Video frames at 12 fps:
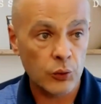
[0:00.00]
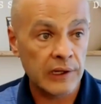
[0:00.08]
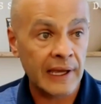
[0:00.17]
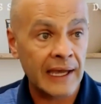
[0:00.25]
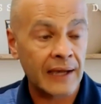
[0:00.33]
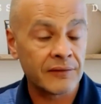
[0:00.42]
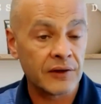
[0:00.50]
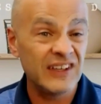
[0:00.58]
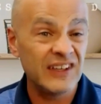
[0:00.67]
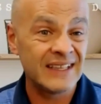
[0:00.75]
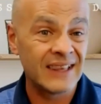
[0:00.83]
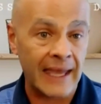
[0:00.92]
Do we have a
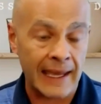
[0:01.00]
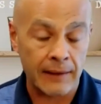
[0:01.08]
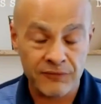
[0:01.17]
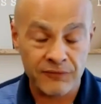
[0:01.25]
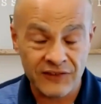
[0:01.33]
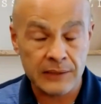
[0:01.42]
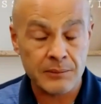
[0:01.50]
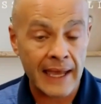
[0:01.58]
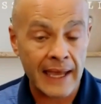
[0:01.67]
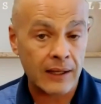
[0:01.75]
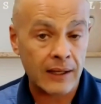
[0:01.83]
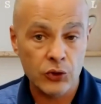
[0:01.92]

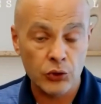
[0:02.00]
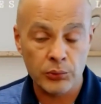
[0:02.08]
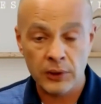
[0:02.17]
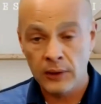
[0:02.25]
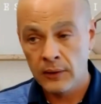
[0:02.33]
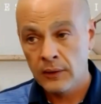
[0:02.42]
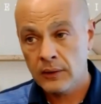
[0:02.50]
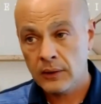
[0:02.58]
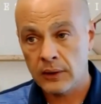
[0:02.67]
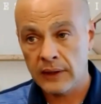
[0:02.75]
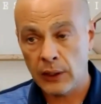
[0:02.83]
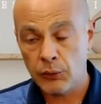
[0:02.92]
feedback loop
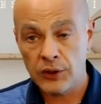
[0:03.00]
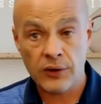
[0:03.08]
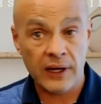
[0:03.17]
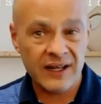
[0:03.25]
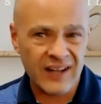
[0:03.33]
that we create?